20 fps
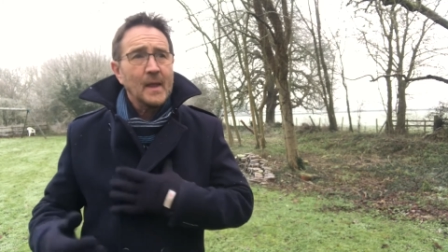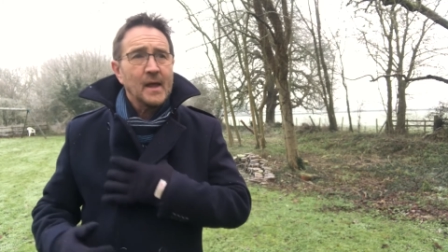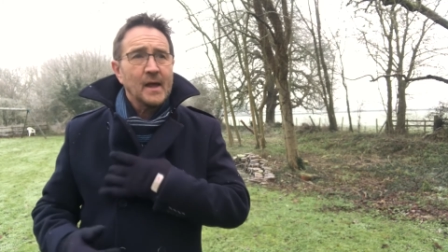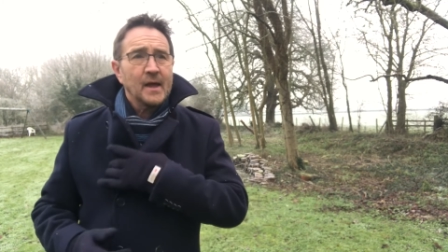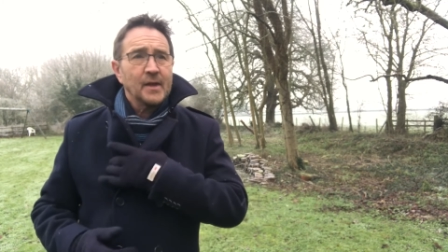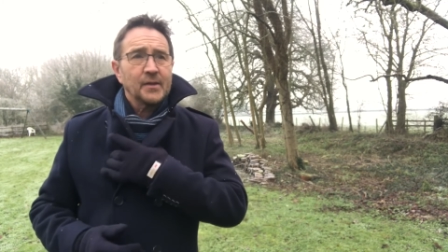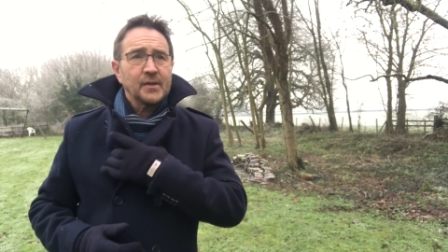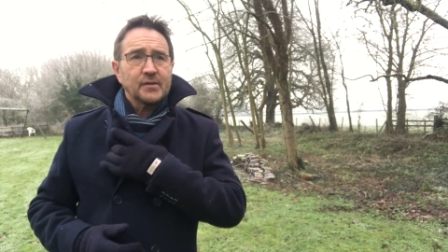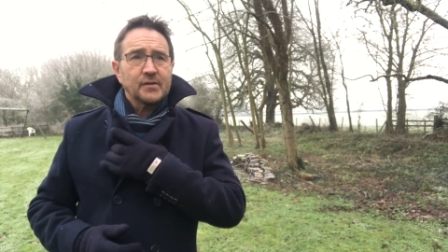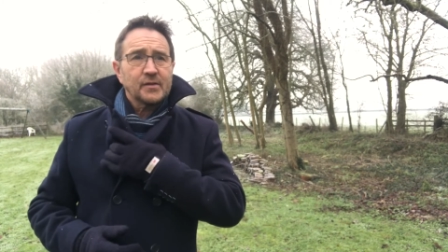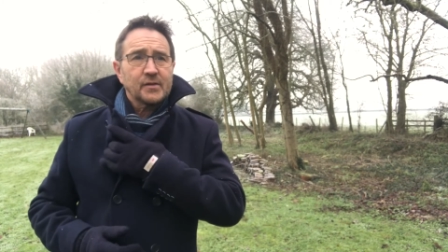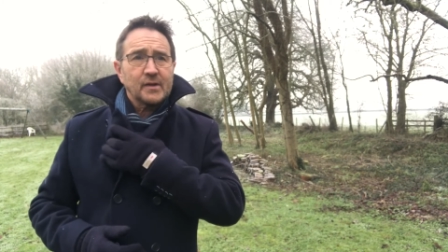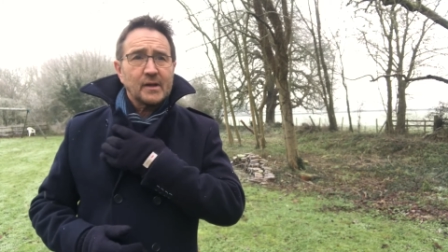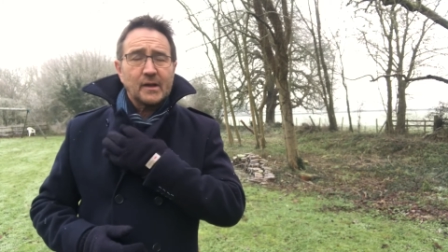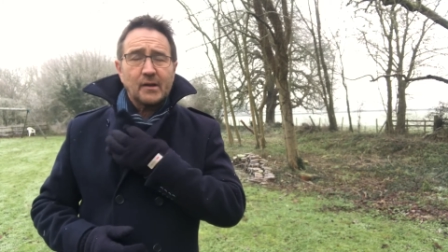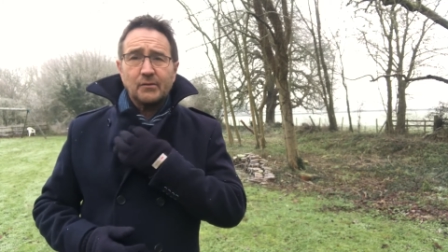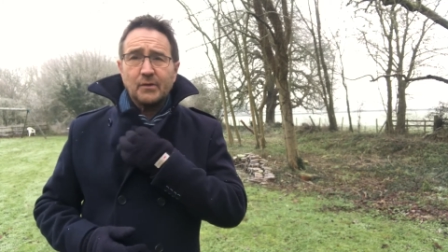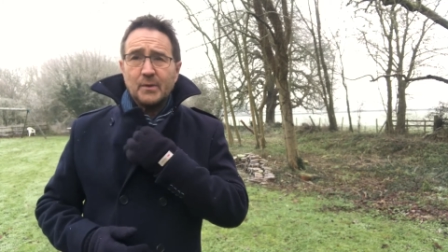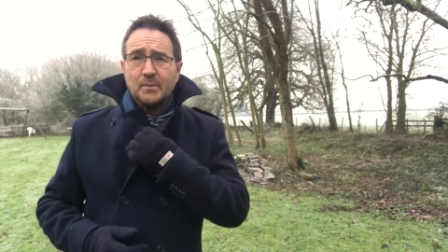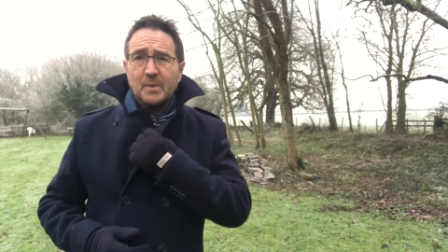This is a
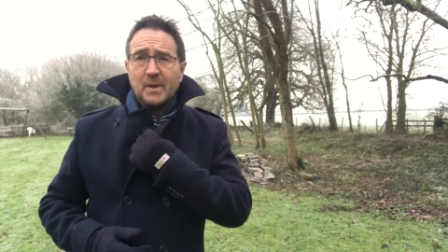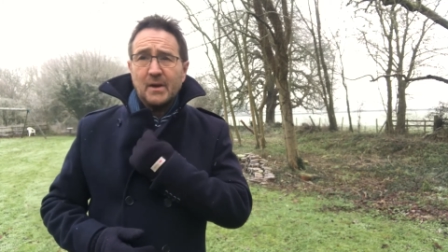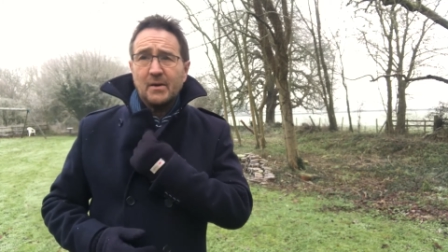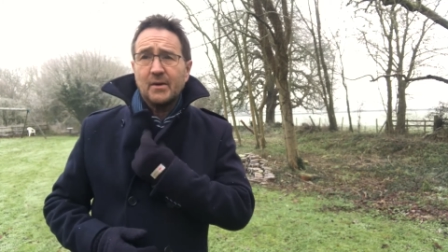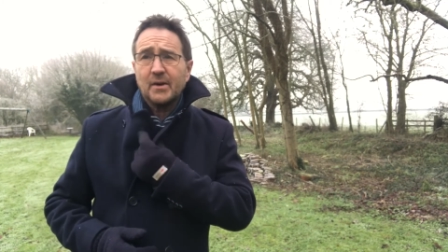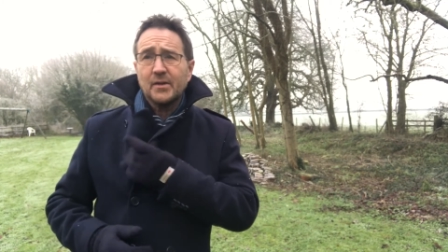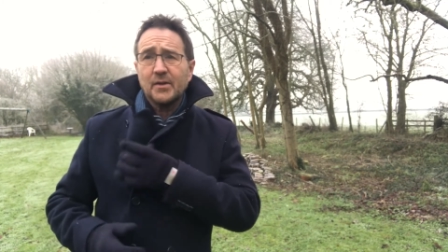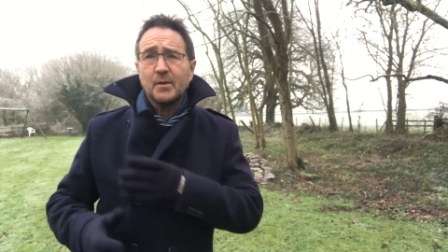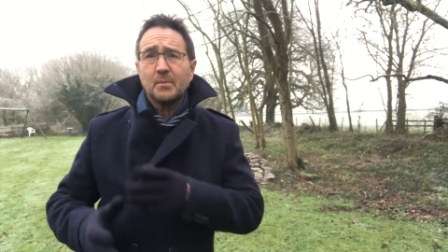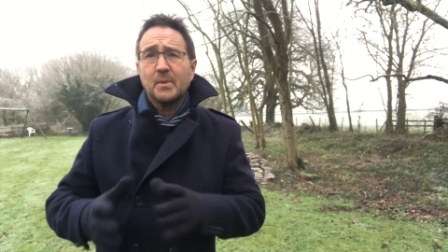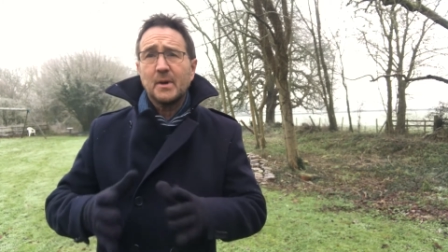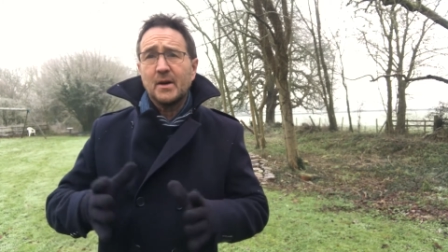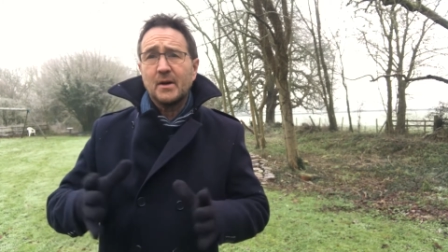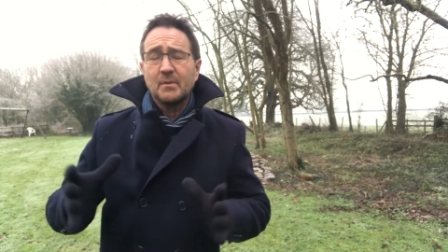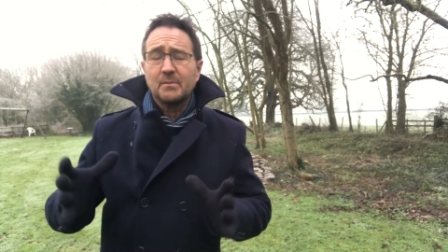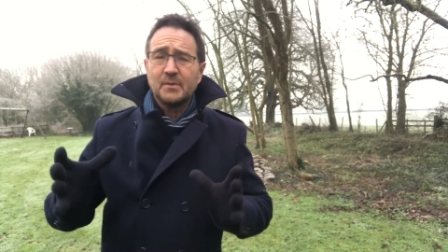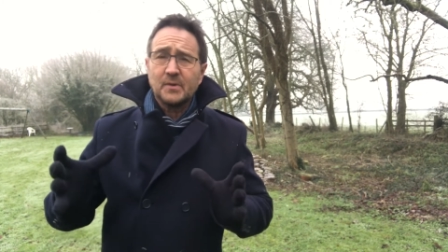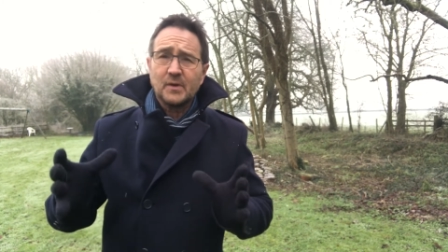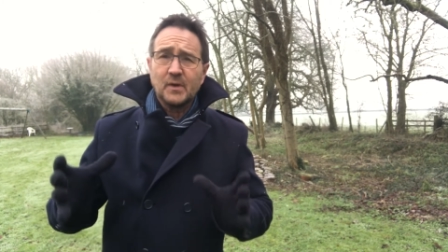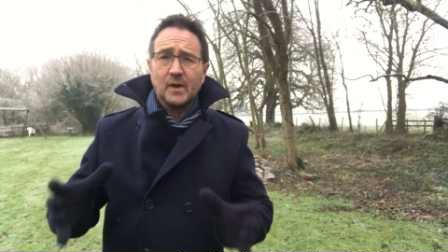lovely period, the period
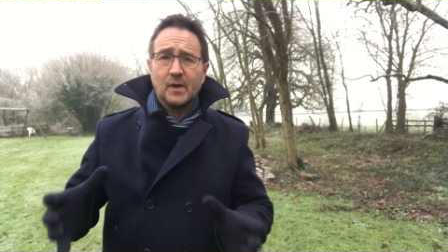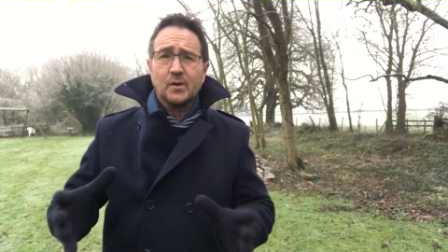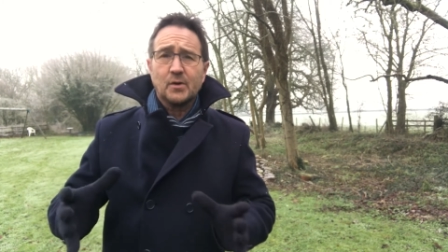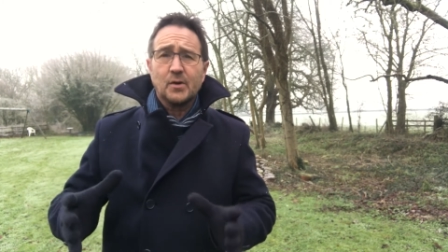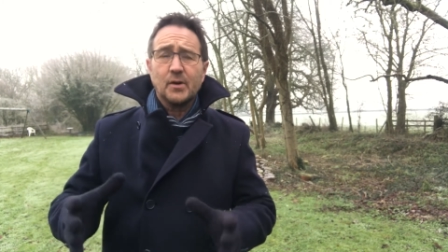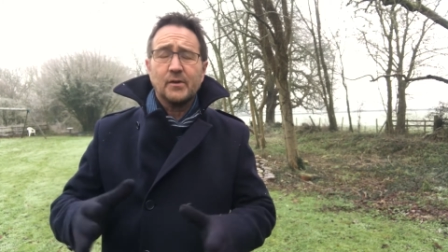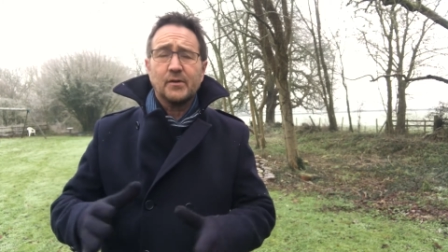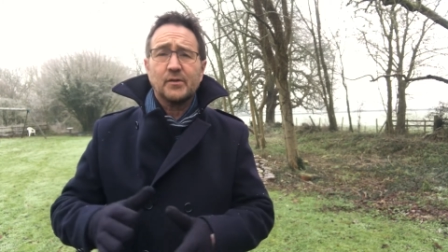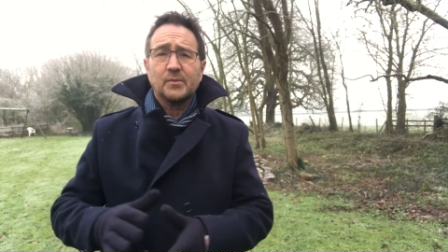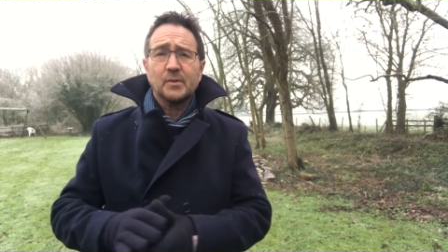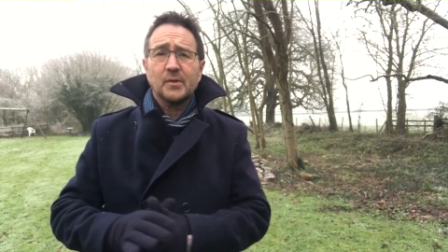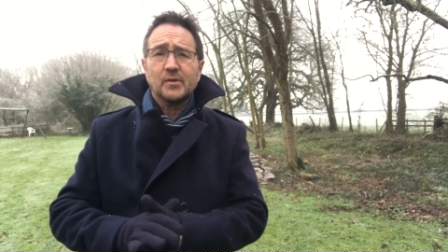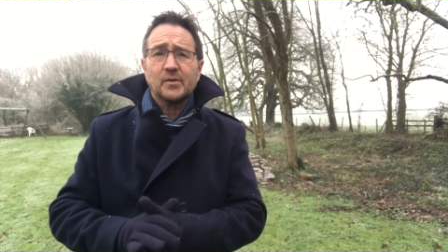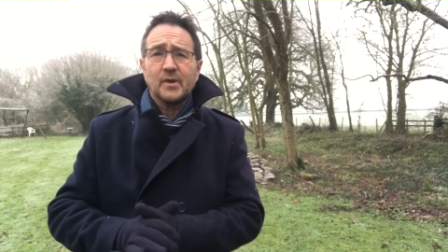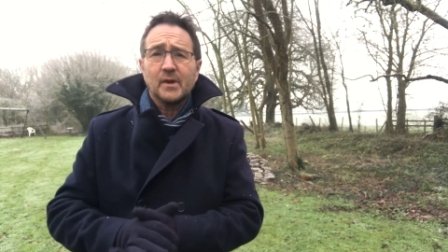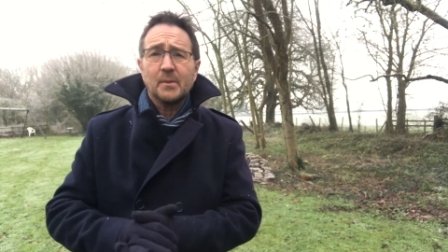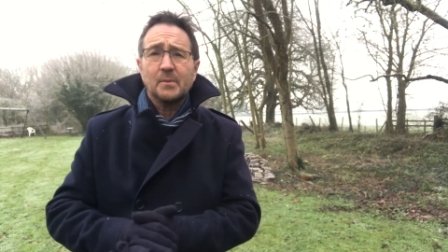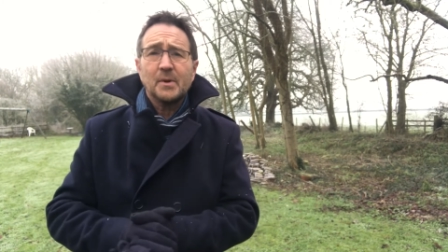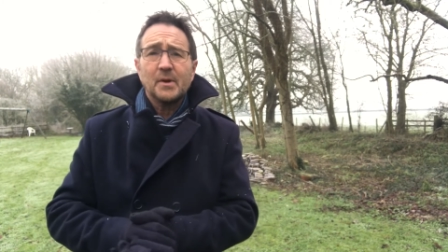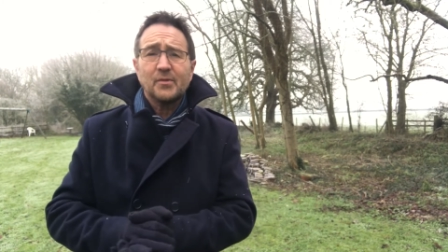between Christmas and
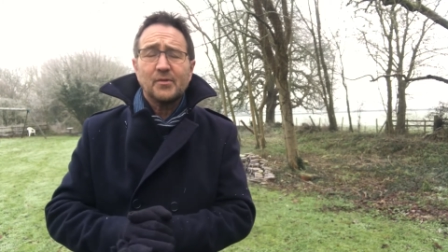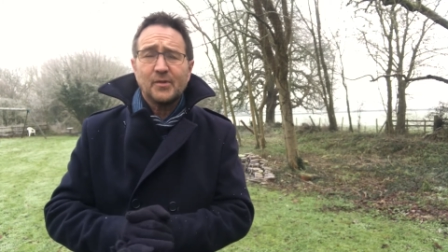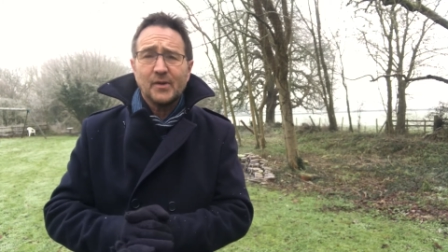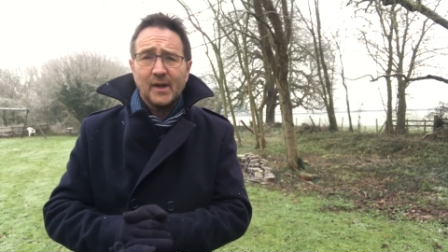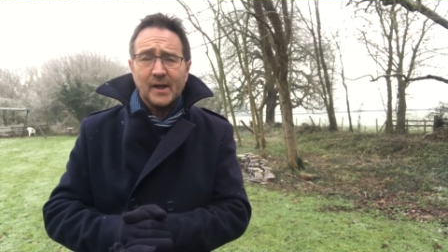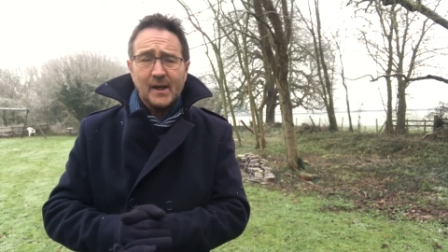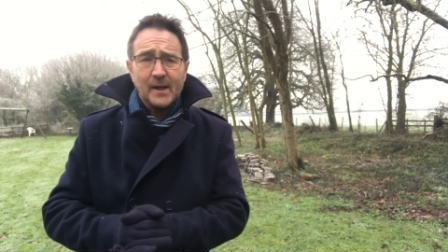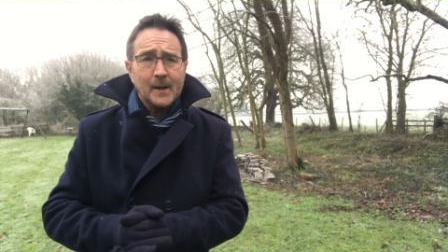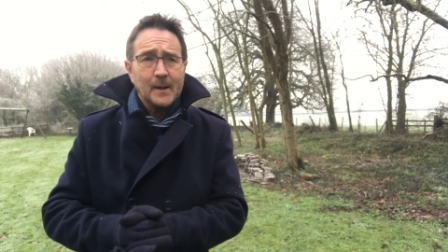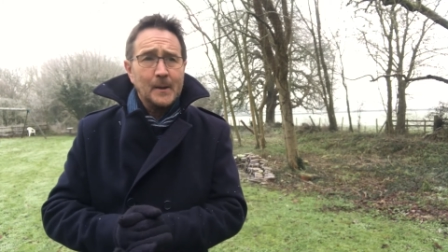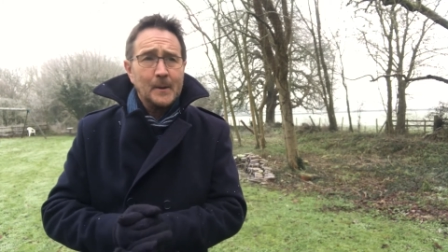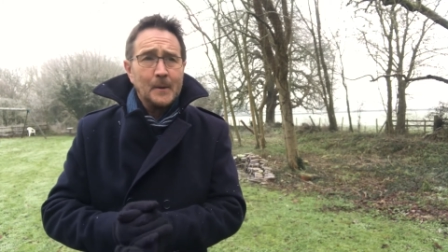Epiphany.